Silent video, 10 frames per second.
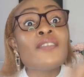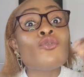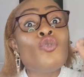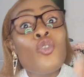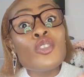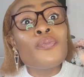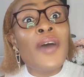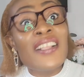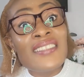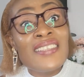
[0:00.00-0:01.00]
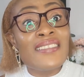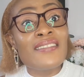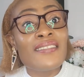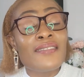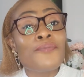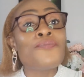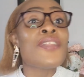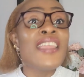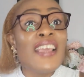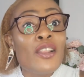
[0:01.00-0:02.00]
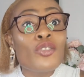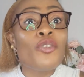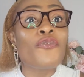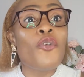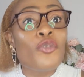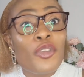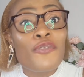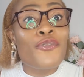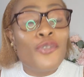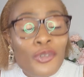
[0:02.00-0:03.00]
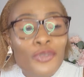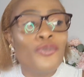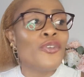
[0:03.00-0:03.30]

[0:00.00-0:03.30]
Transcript: Those panties bring a lot of odor if you don't know,